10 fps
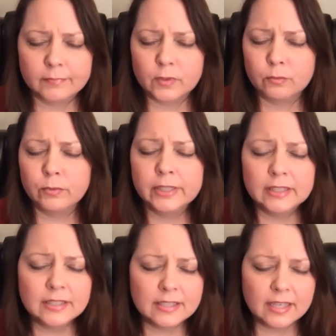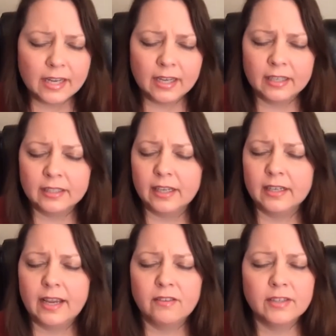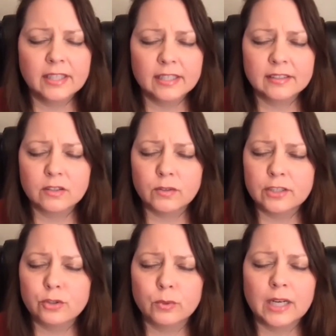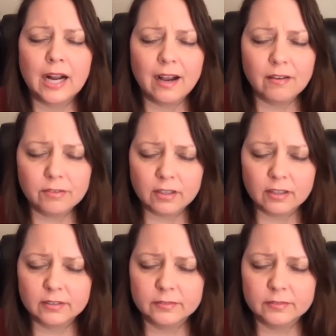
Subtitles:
the real estate and everything is going to recover.